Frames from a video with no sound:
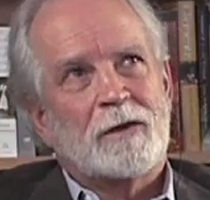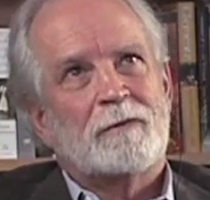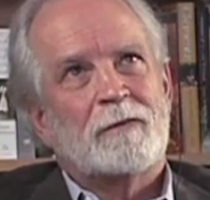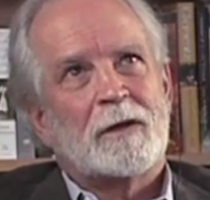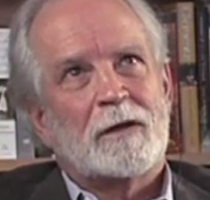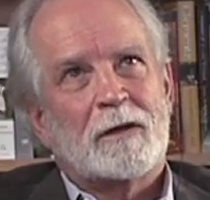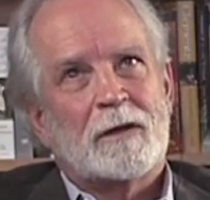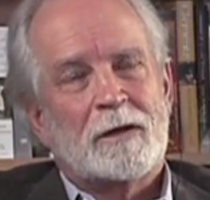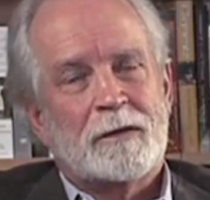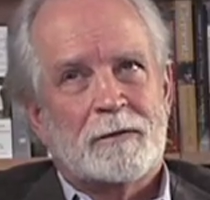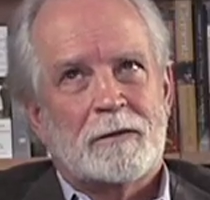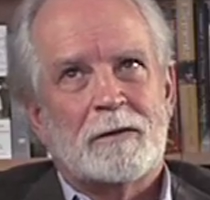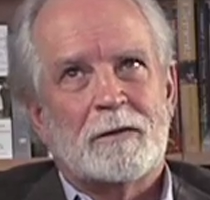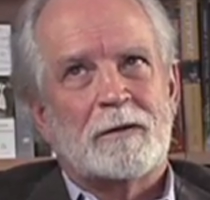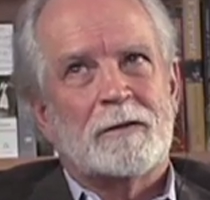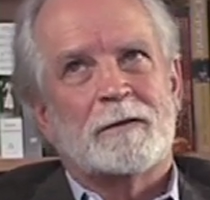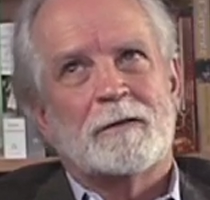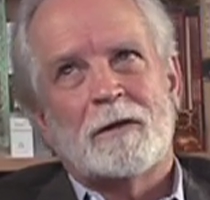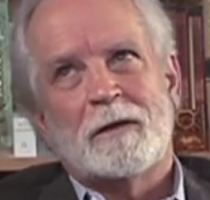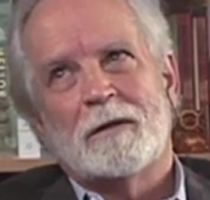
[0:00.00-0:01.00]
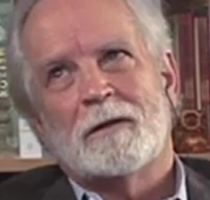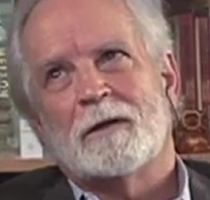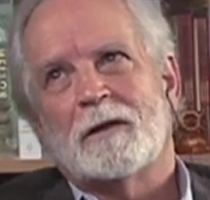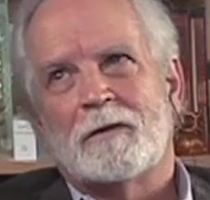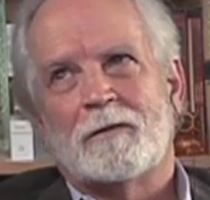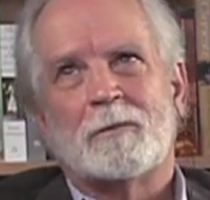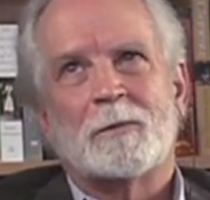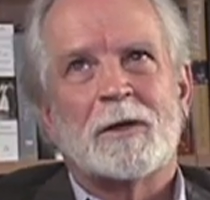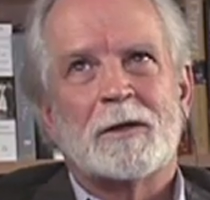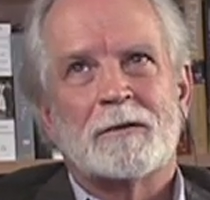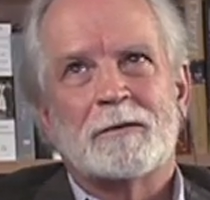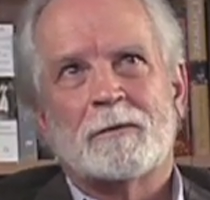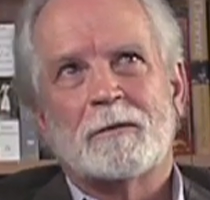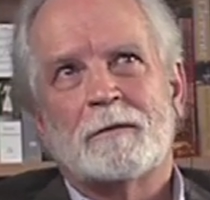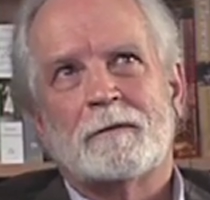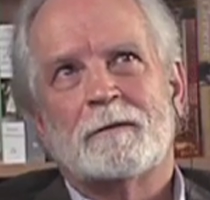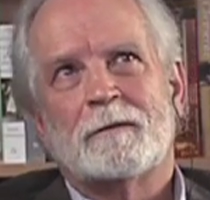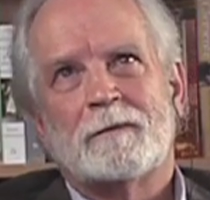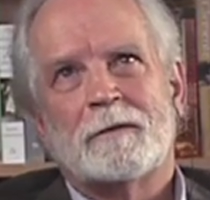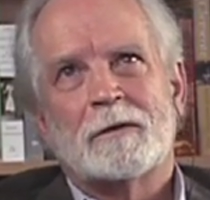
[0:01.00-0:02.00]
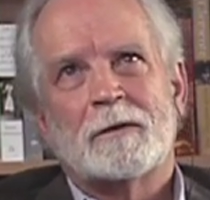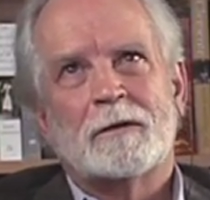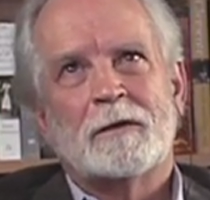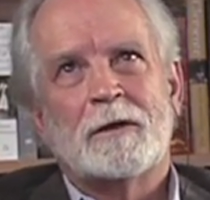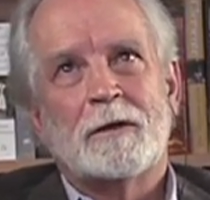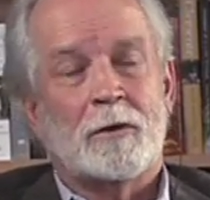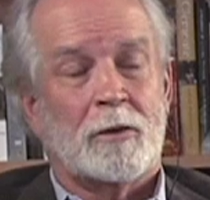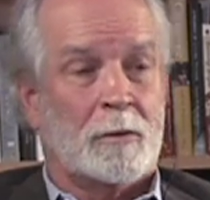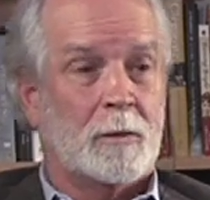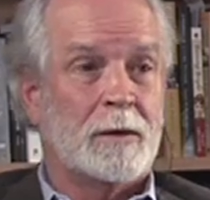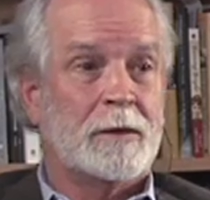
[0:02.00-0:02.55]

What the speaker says: of that, listening to you say that, it reminds me of E.O.